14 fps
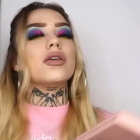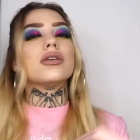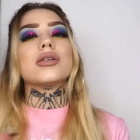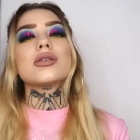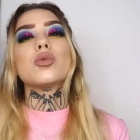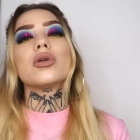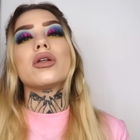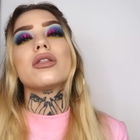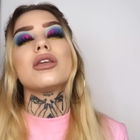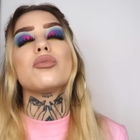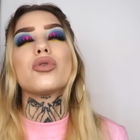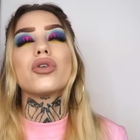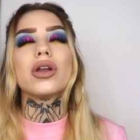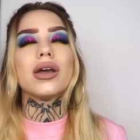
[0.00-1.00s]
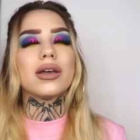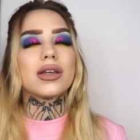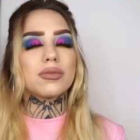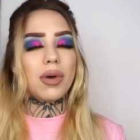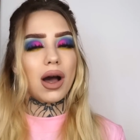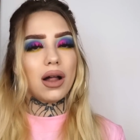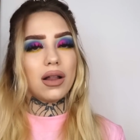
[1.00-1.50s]
This is one of the
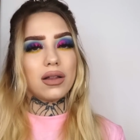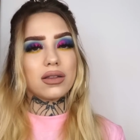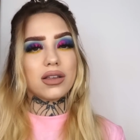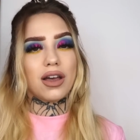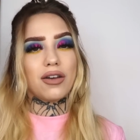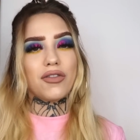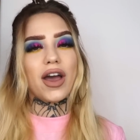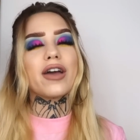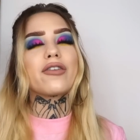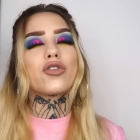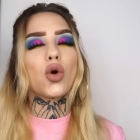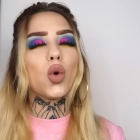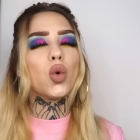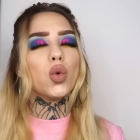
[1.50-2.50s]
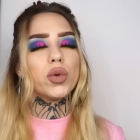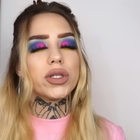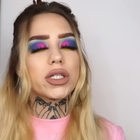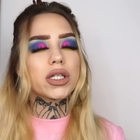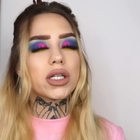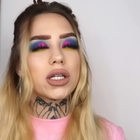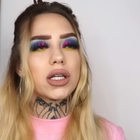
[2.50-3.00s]
prettiest palettes I've ever
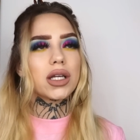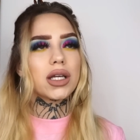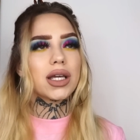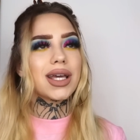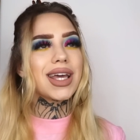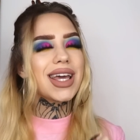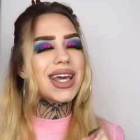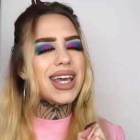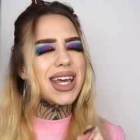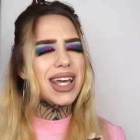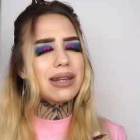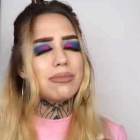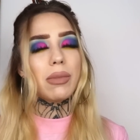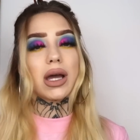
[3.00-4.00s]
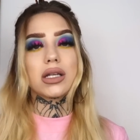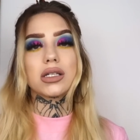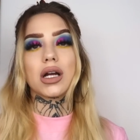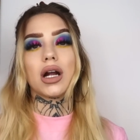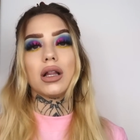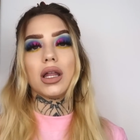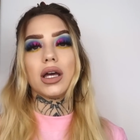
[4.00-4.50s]
owned in my
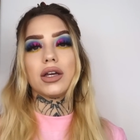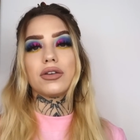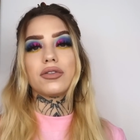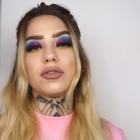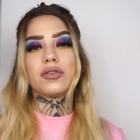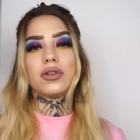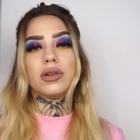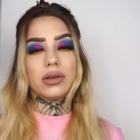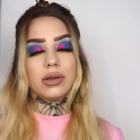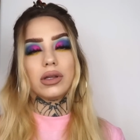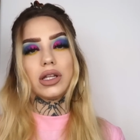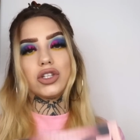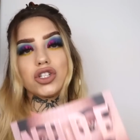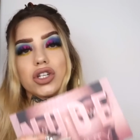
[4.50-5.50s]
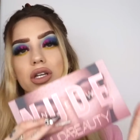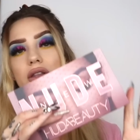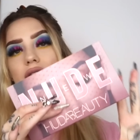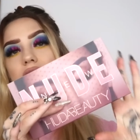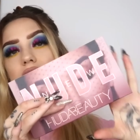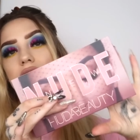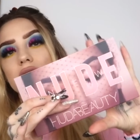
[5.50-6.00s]
entire life legit.
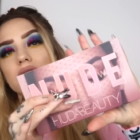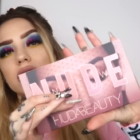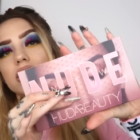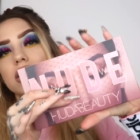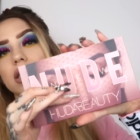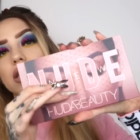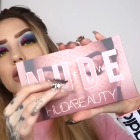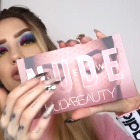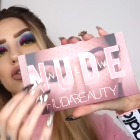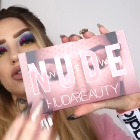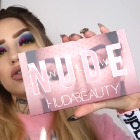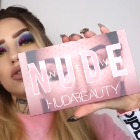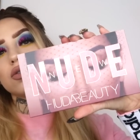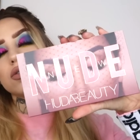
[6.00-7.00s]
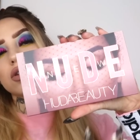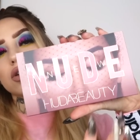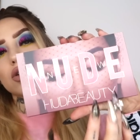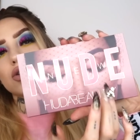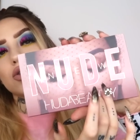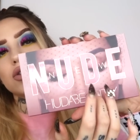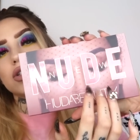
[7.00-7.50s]
This is the Nude
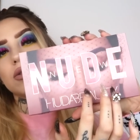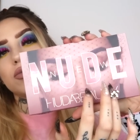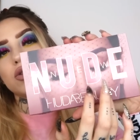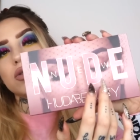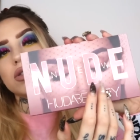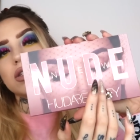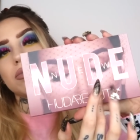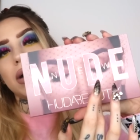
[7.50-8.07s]
Huda Beauty